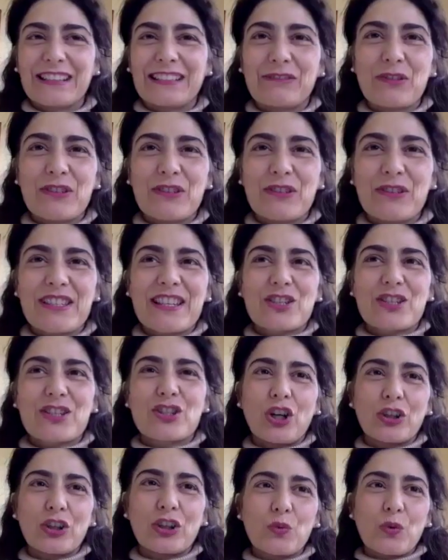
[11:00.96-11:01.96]
which is
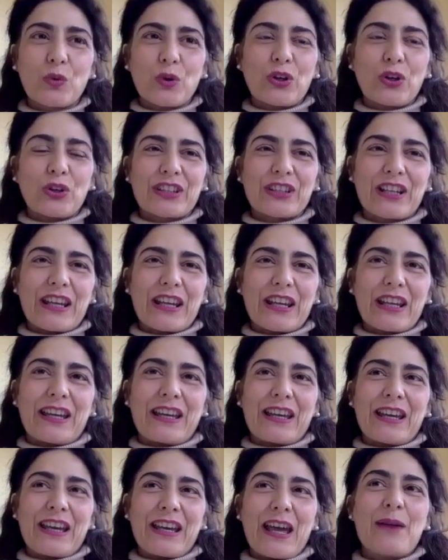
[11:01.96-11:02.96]
not what
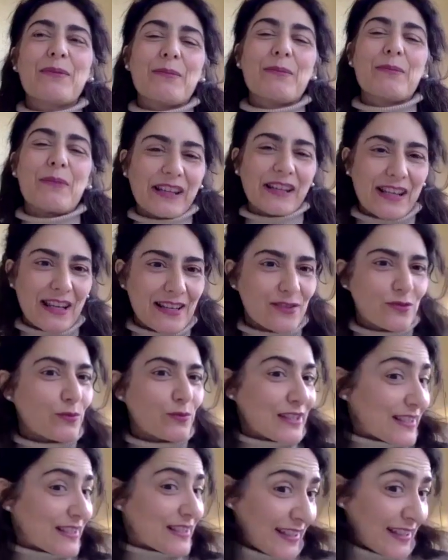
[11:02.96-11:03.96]
everybody else
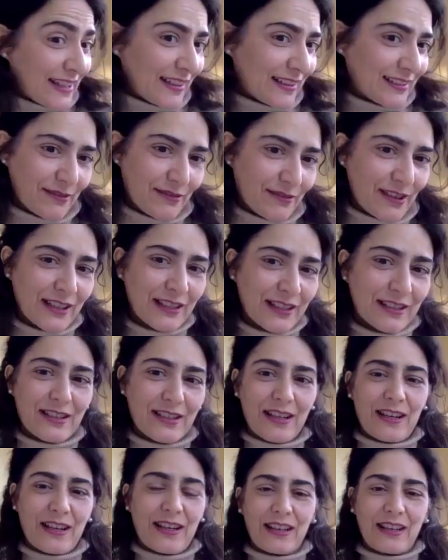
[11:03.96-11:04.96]
will say, right?
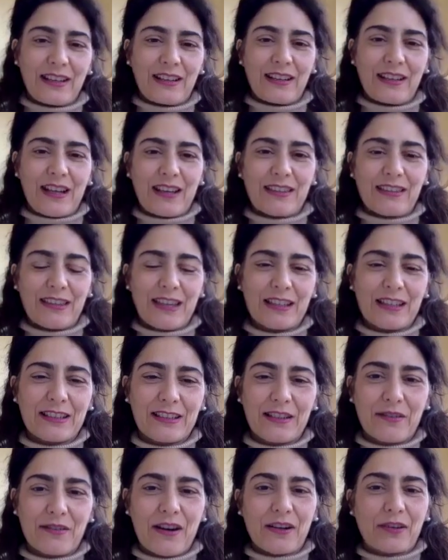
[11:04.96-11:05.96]
And I think
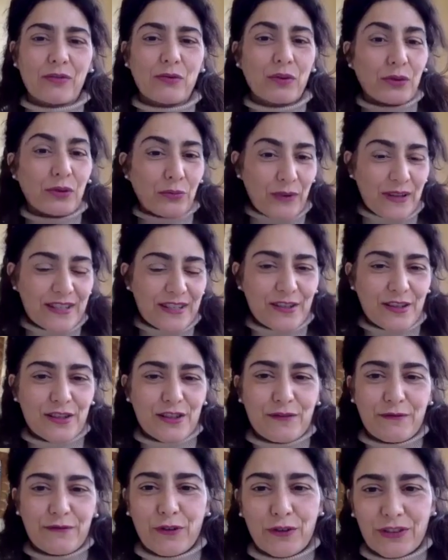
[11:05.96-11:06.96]
there are good
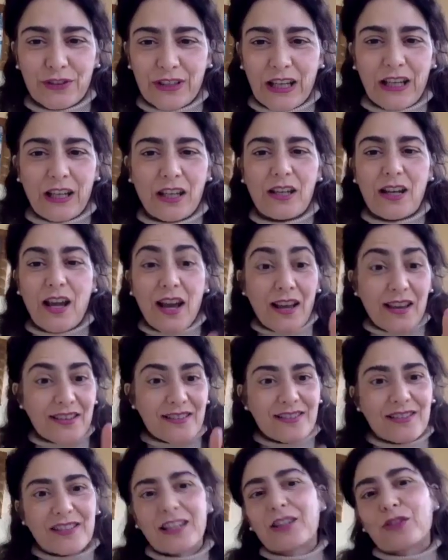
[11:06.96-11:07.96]
reasons for telling, yeah,
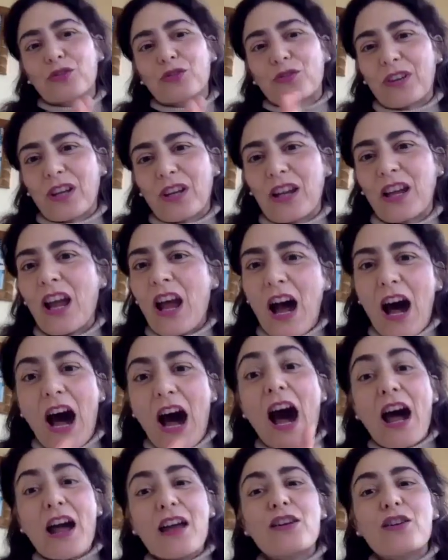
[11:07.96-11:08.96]
stick to the
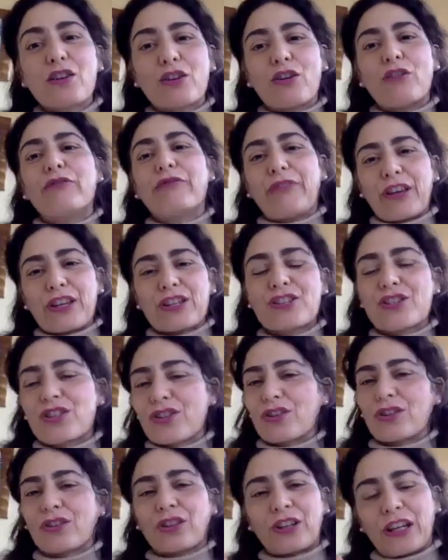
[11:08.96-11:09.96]
ILO
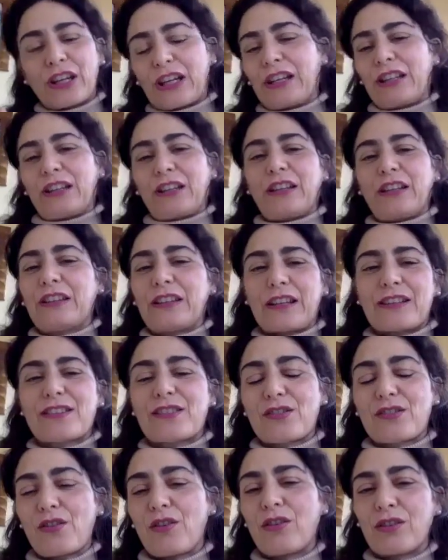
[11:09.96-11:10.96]
convention, and that's
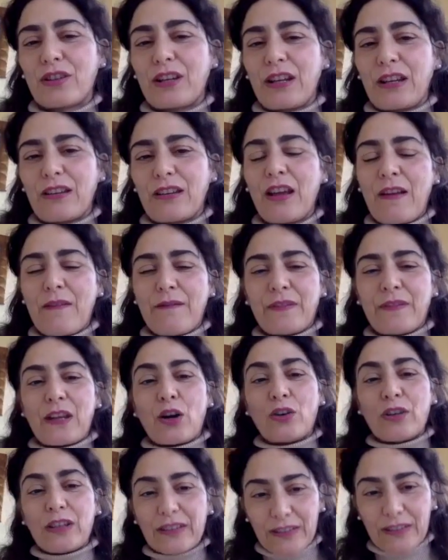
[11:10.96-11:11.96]
the
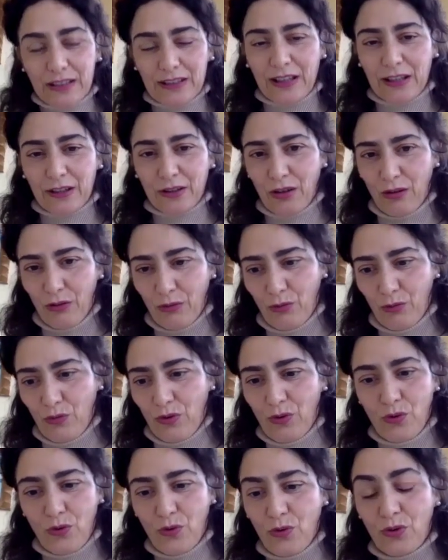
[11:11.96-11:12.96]
only thing that
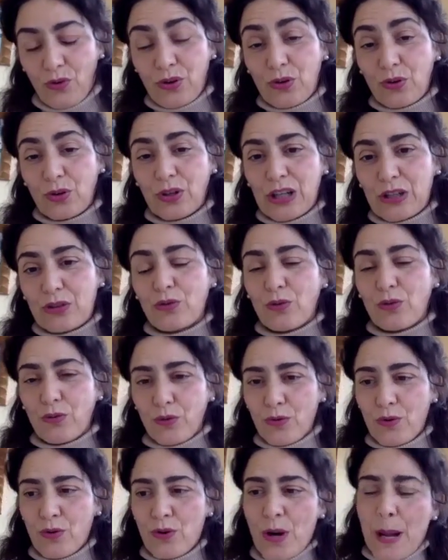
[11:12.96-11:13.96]
you need to
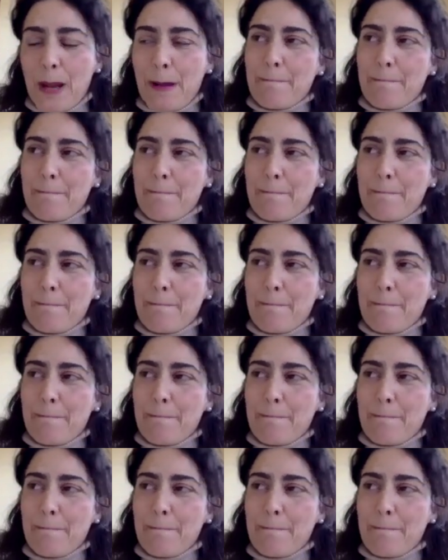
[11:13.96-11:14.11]
do,